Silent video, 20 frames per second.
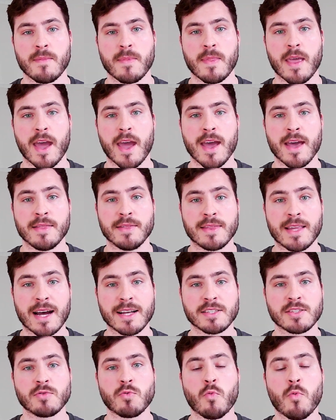and
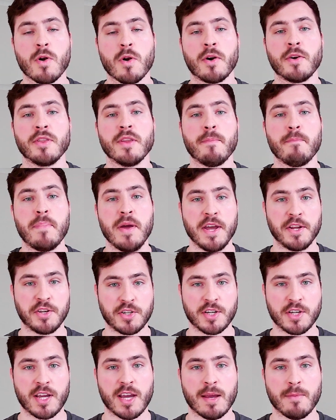that's where the pitch
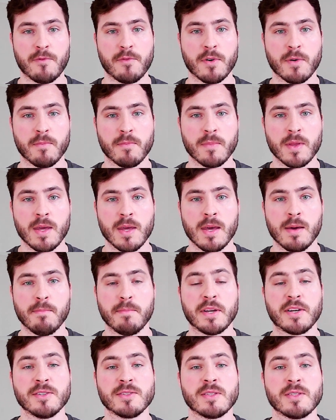came from,
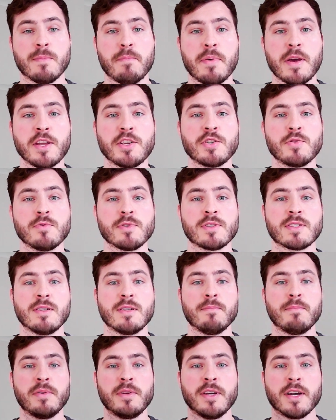because the pitch was
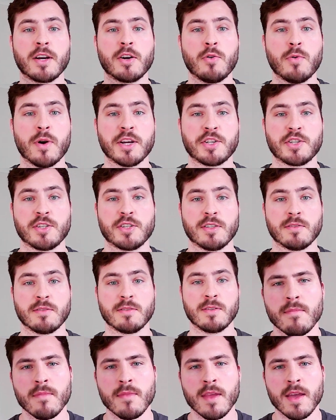simply a question.
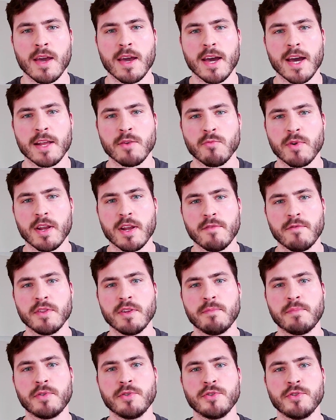And whenever the
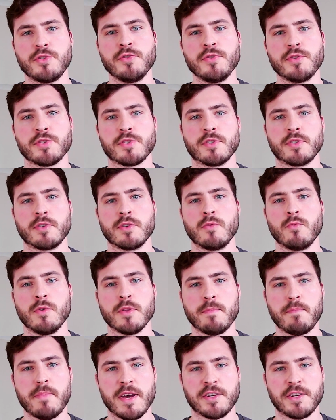producer would
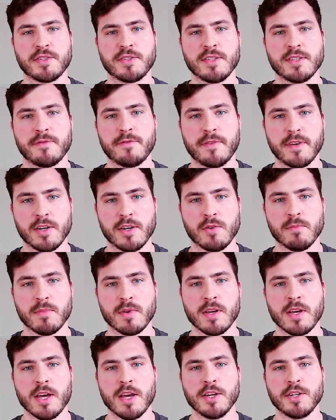pitch this film,
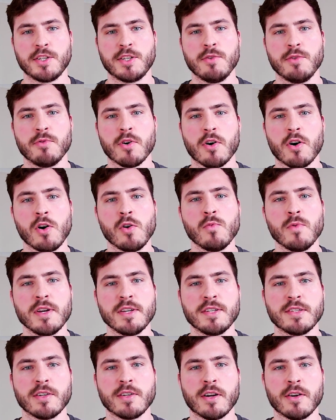she would always
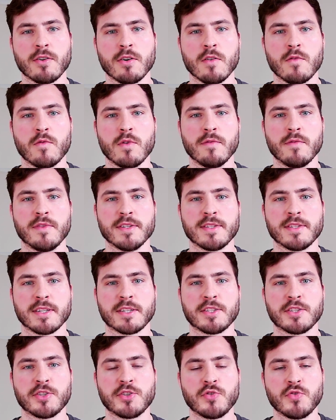start off with this
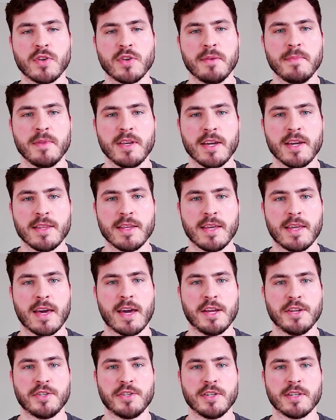extremely
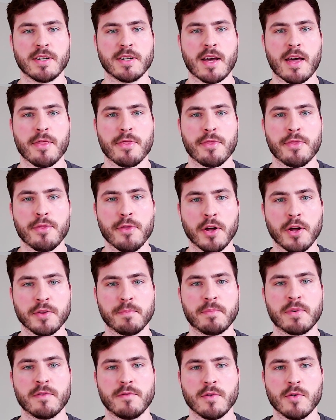engaging and
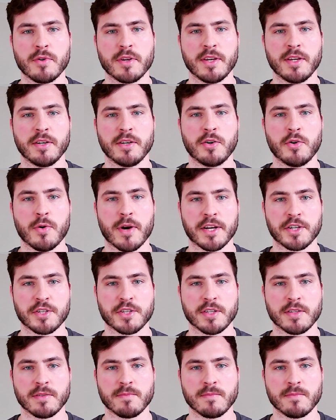thought-provoking question.